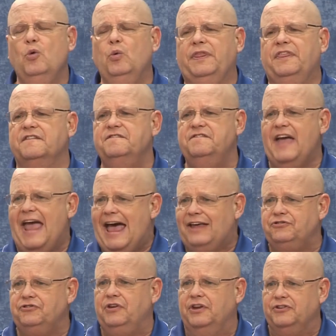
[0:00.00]
with a
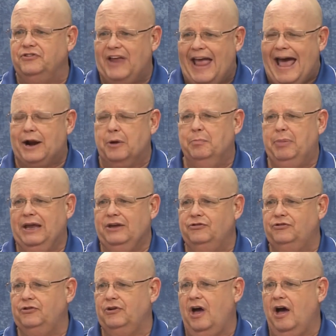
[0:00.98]
vast
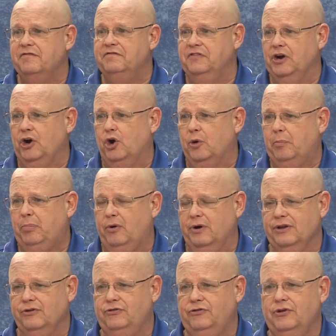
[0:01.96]
database of
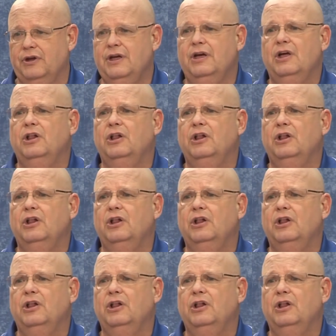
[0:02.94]
fingerprints